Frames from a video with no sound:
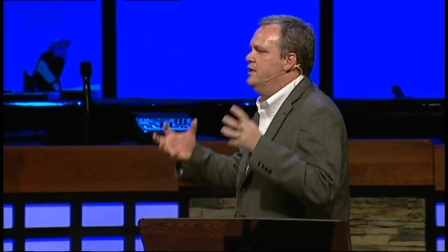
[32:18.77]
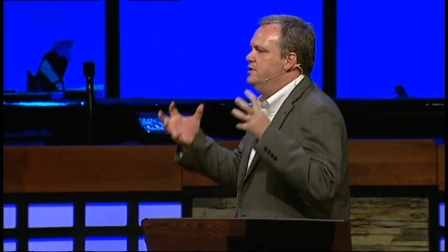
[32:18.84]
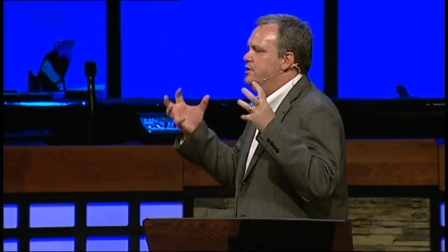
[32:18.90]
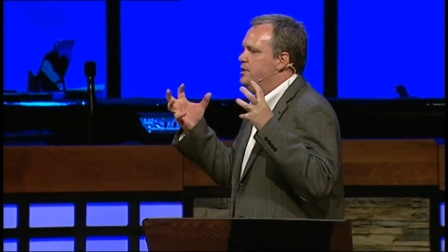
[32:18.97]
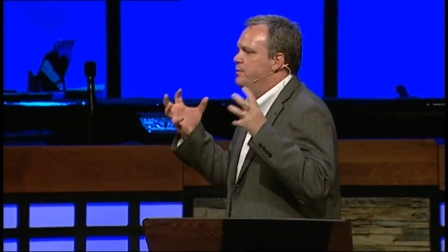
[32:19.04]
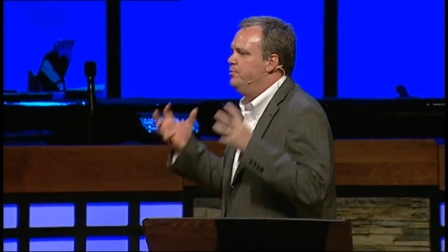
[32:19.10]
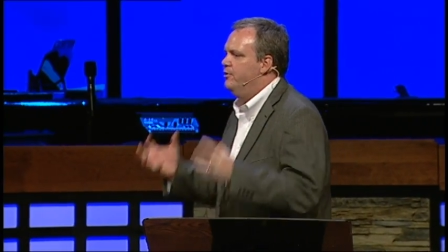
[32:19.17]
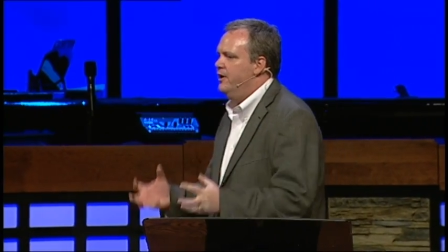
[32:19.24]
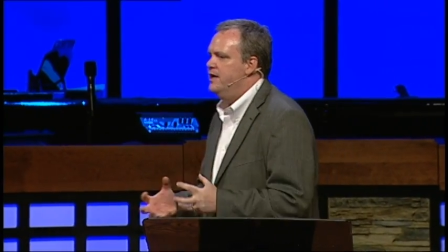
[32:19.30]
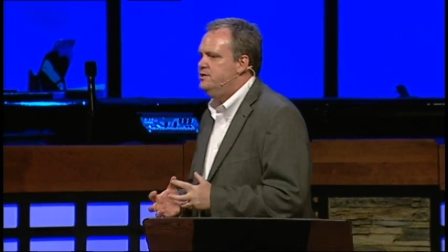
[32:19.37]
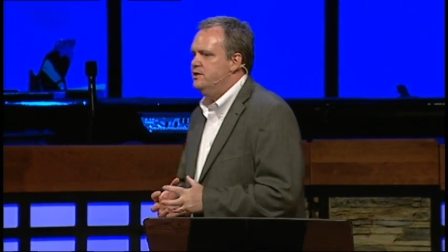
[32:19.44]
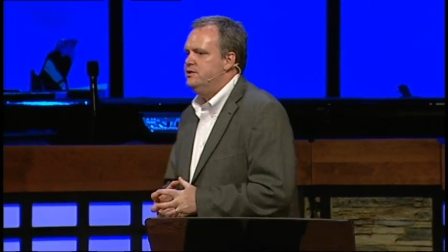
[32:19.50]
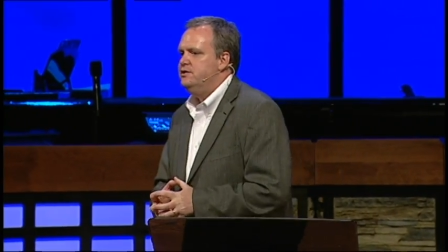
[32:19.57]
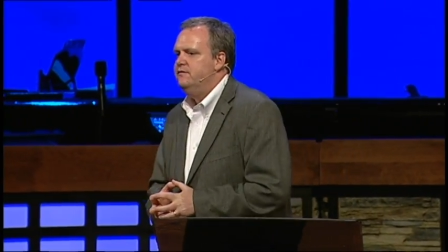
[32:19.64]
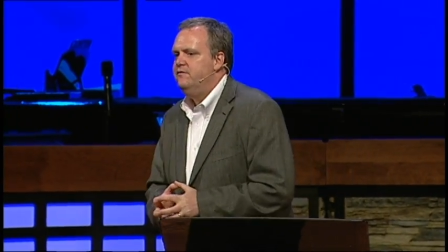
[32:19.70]
to the
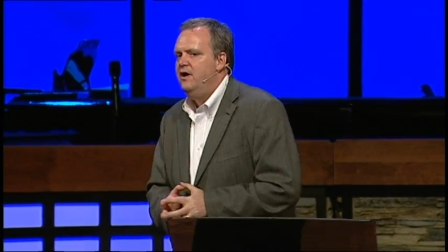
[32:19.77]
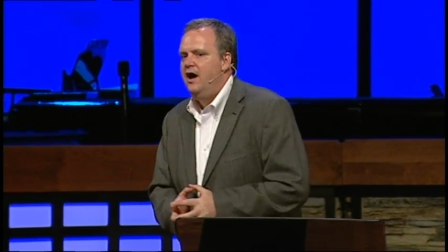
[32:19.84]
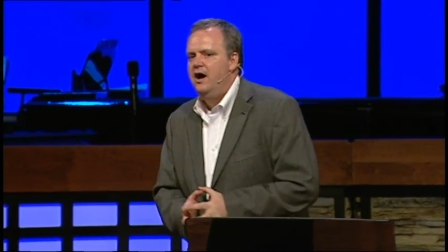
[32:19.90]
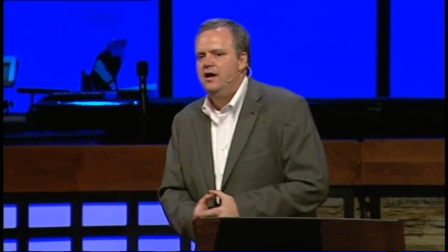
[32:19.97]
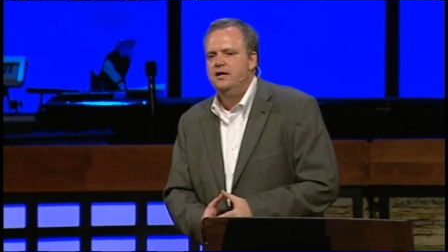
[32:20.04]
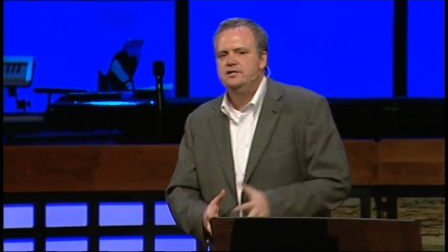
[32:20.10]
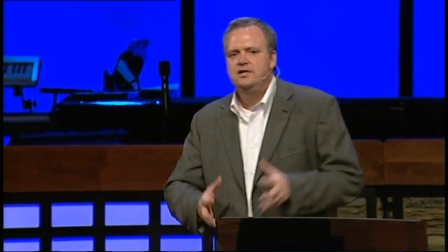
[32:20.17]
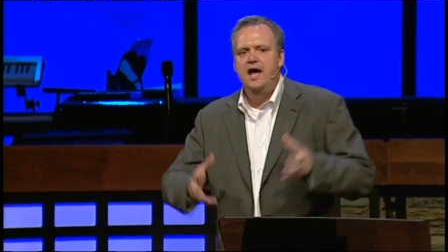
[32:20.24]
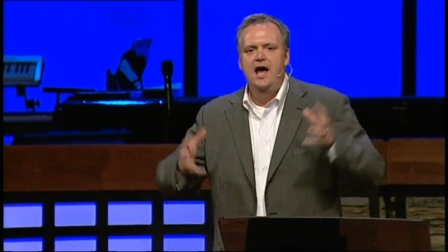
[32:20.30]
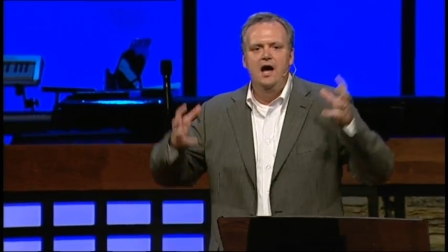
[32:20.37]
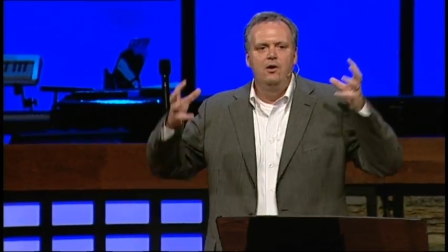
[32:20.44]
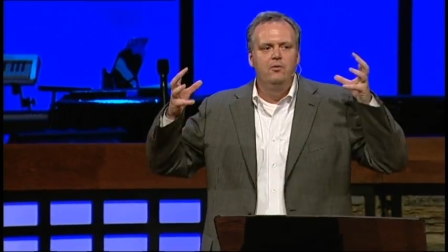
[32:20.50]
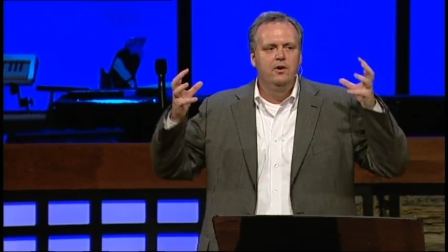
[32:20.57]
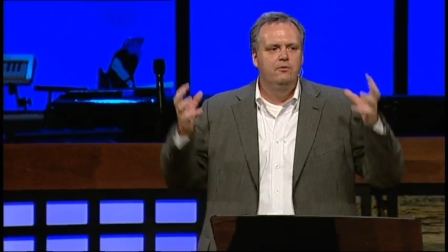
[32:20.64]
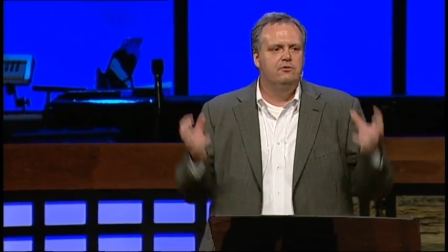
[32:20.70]
presence of God, it's
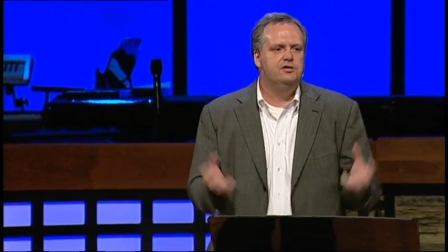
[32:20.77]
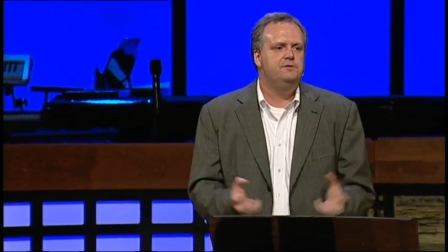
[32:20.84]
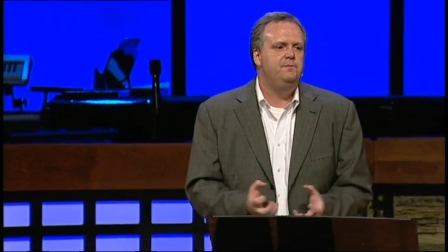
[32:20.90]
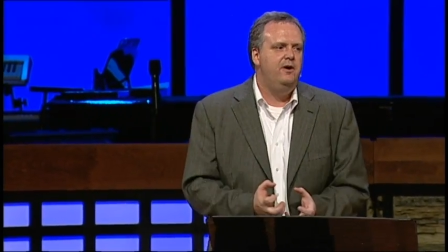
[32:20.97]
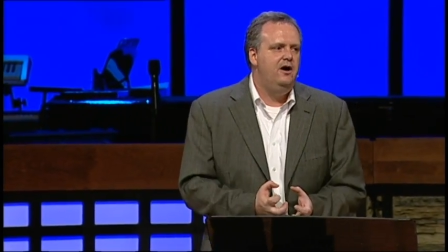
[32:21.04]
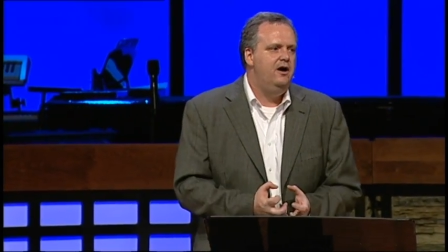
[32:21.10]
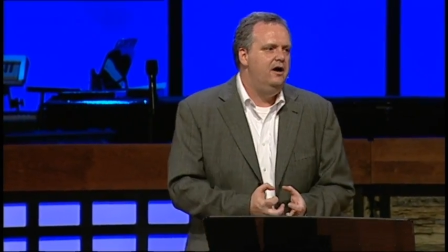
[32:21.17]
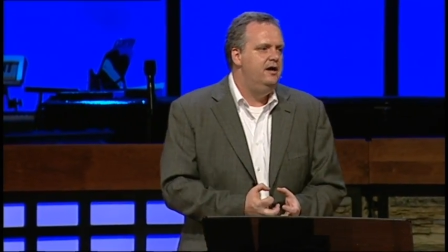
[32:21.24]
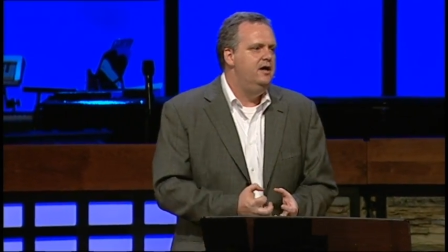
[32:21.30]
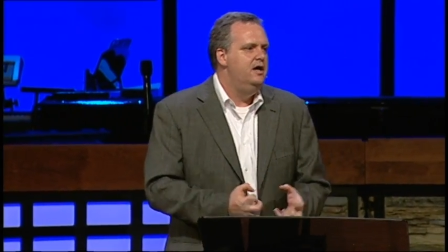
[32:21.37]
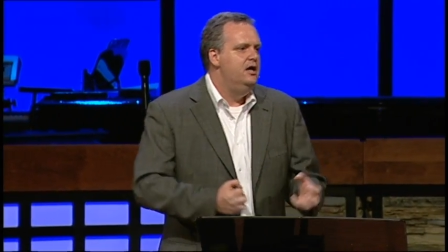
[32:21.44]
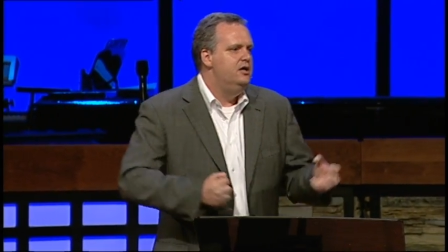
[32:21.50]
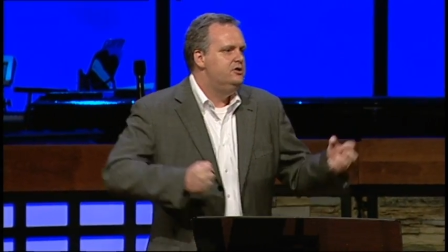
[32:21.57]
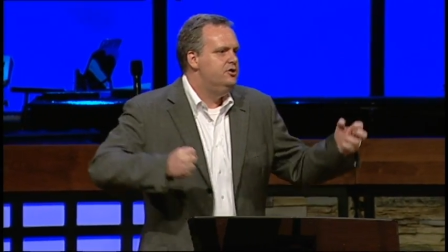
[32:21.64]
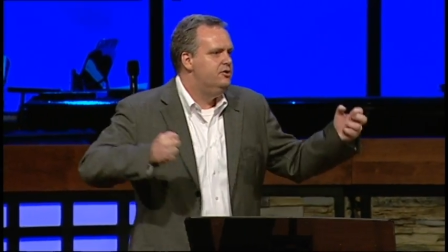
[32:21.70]
how we respond
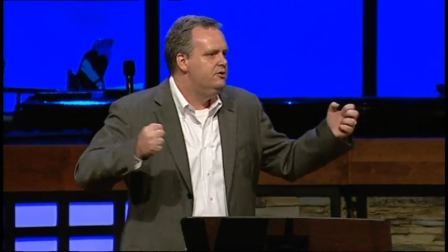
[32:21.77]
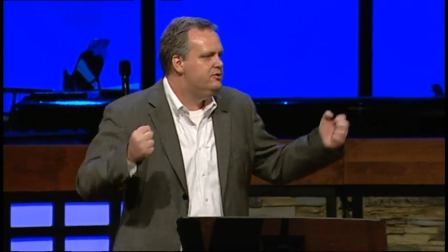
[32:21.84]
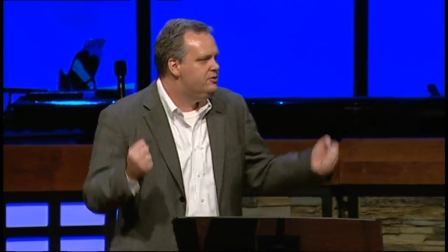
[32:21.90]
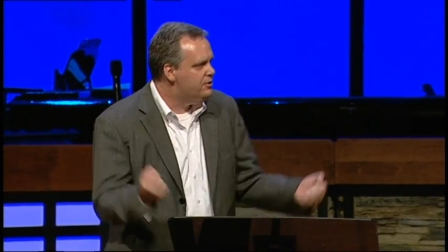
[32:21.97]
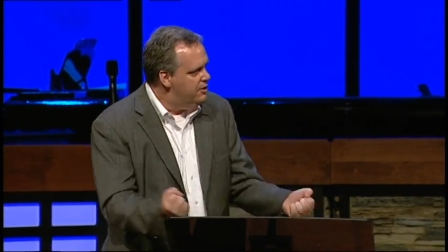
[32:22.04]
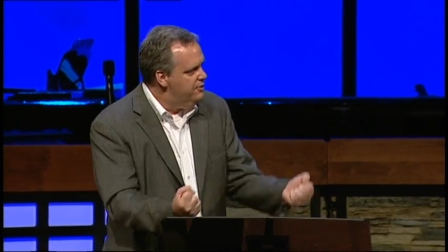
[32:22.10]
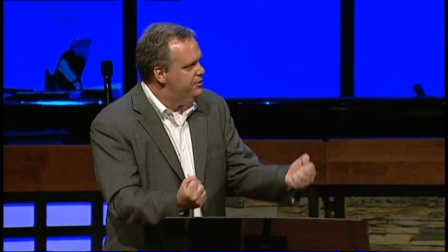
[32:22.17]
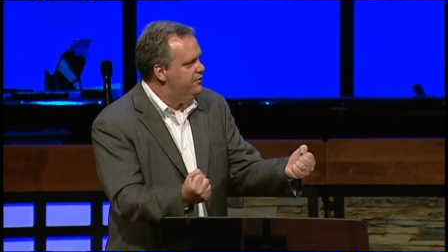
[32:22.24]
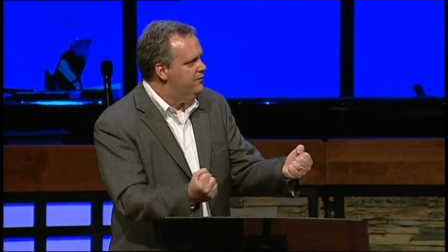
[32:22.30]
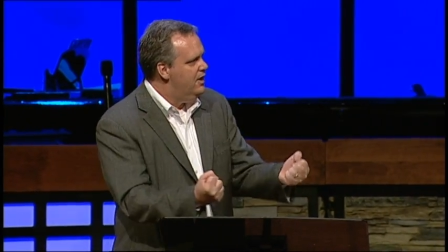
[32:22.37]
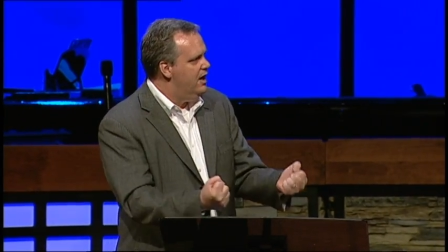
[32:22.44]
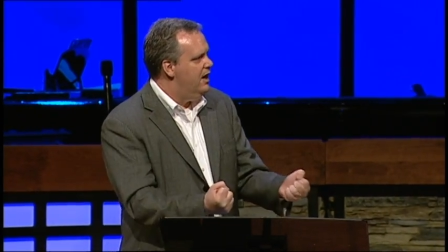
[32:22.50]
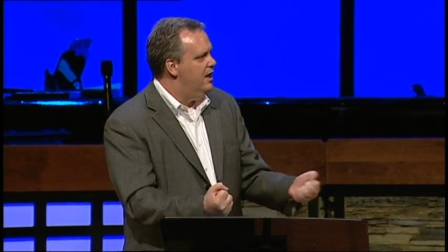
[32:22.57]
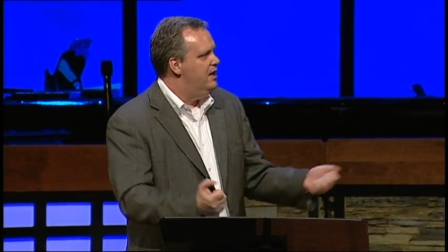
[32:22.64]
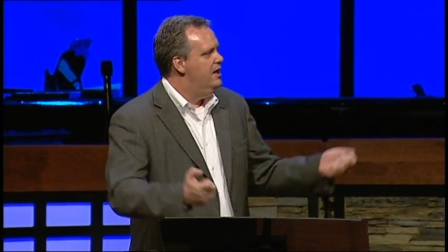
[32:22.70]
to the truth of
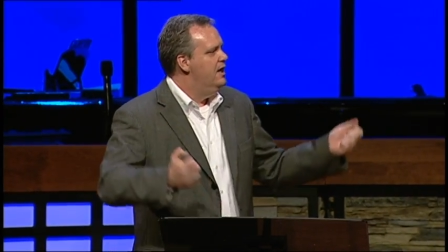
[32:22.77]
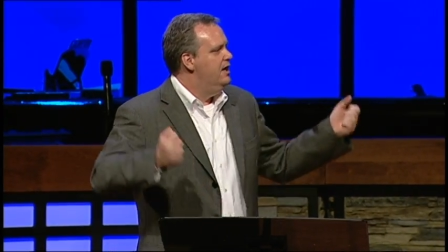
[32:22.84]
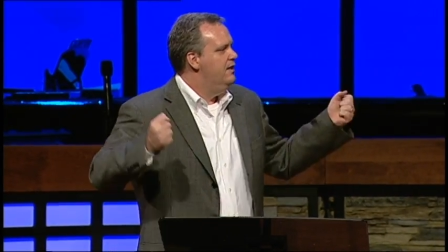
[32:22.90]
God.